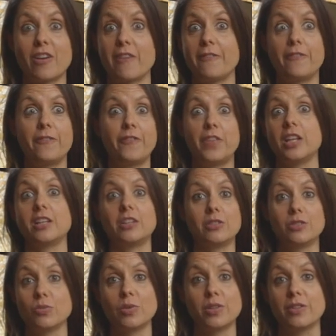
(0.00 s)
are
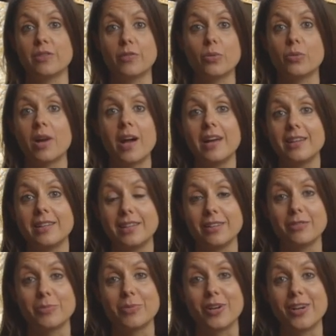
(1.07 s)
filled with a variety
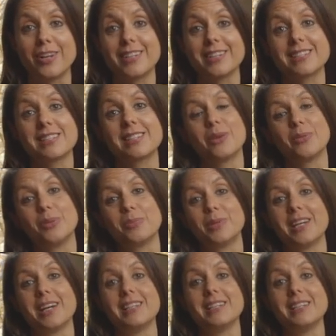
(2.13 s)
of products that would be